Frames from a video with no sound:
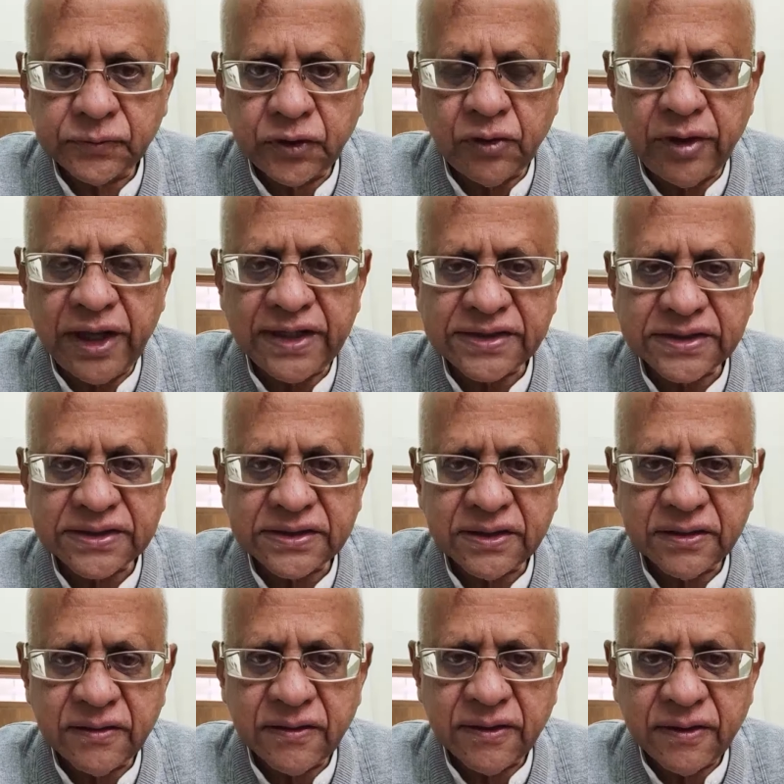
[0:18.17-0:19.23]
today's
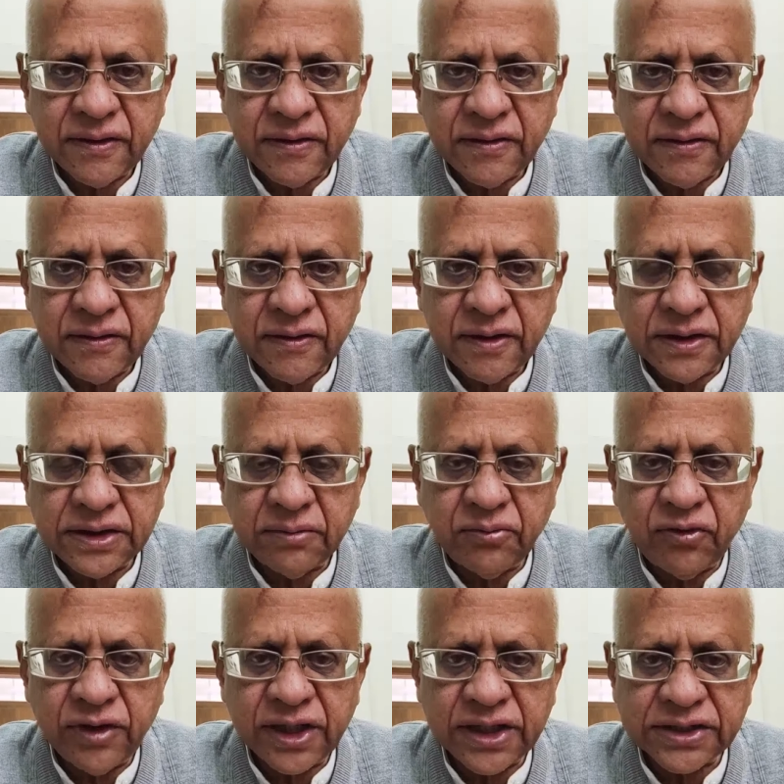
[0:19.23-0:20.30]

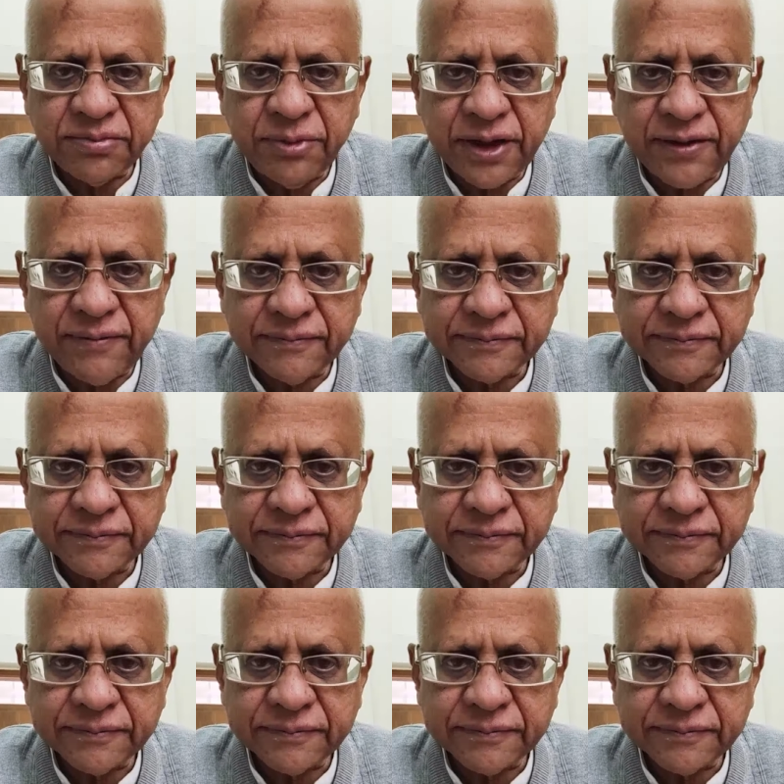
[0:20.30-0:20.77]
Jammu and Kashmir.